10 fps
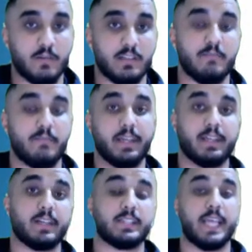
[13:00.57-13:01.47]
wasn't big
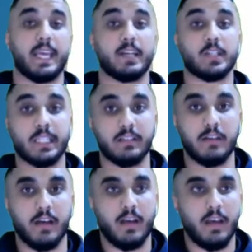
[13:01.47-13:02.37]
enough to handle it,
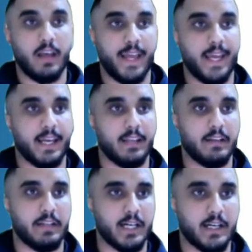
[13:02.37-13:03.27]

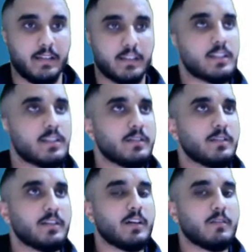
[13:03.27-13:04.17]
and there
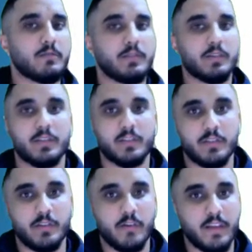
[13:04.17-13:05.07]
isn't,
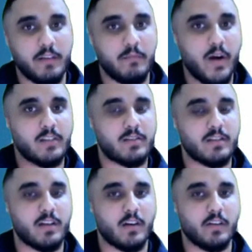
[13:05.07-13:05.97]
you think
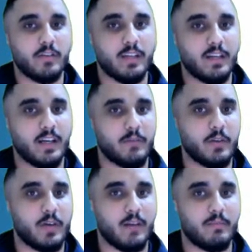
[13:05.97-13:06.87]
bugs or you think
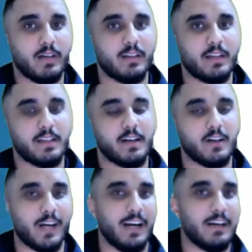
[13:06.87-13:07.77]
when you get a bug like that
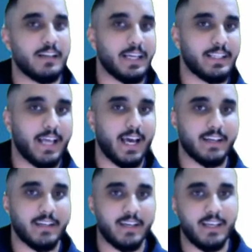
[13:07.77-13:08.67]
or error like that,